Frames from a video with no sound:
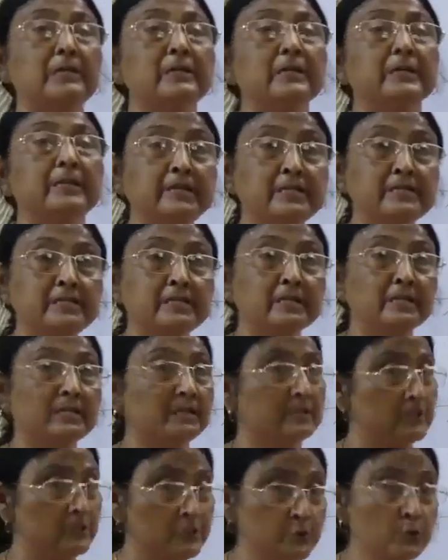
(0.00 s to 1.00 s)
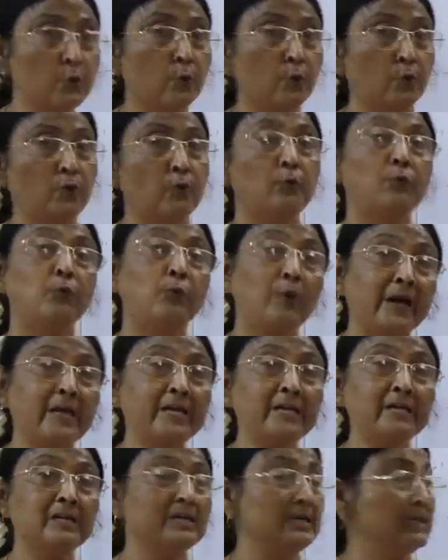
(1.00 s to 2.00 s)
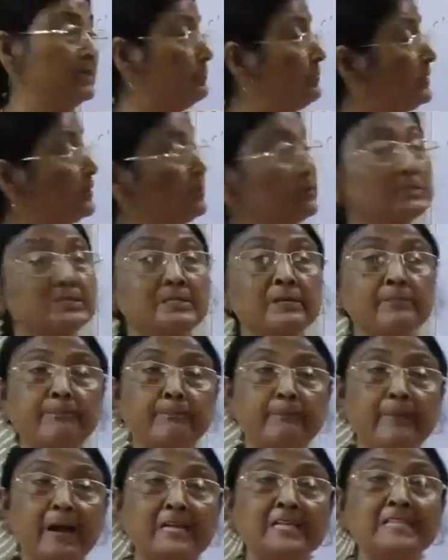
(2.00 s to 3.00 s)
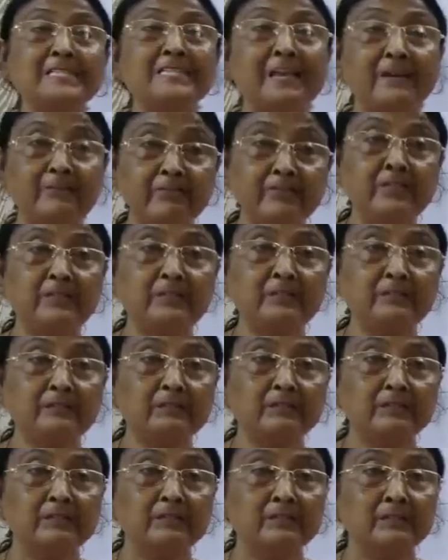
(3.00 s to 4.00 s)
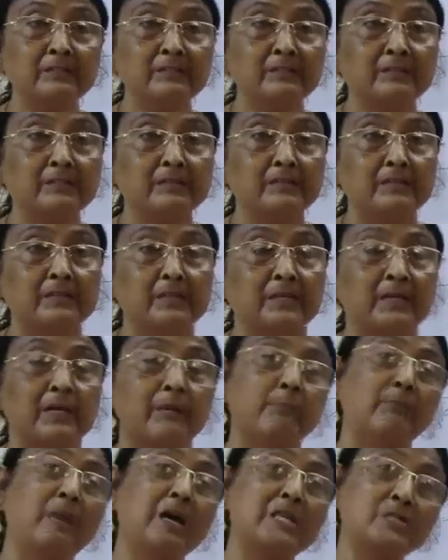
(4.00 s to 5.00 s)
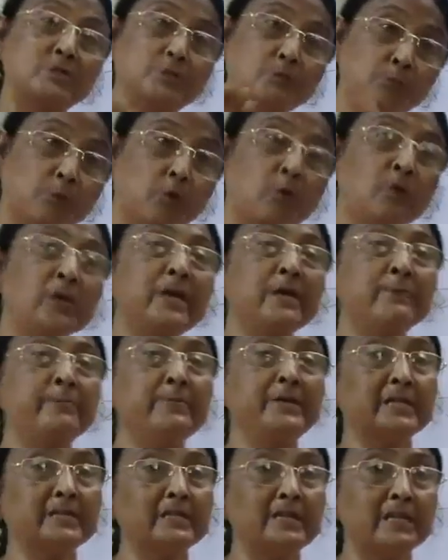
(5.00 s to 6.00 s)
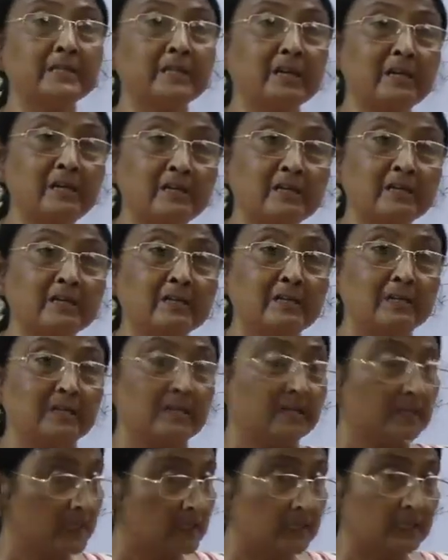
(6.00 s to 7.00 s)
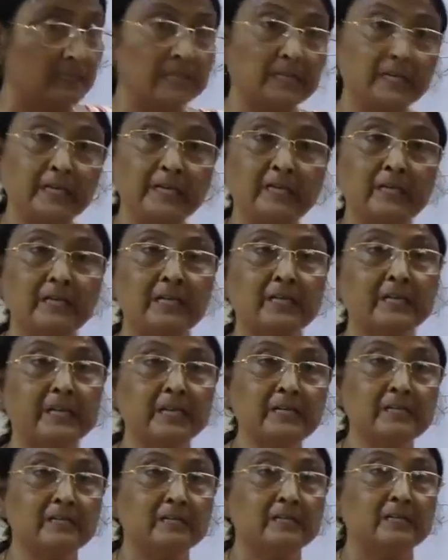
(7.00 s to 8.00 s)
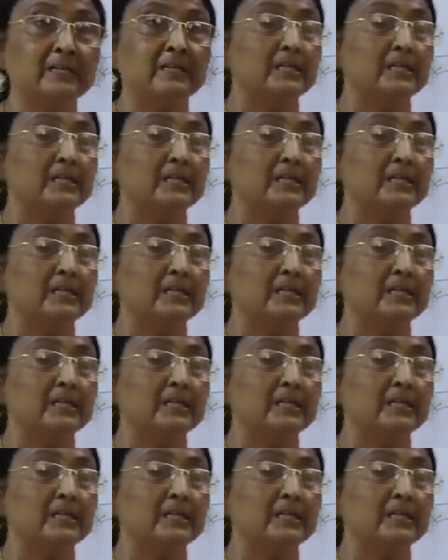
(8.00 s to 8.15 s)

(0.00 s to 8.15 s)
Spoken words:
kid? No. Why? Because the man is heavier, much more heavier than the little kid.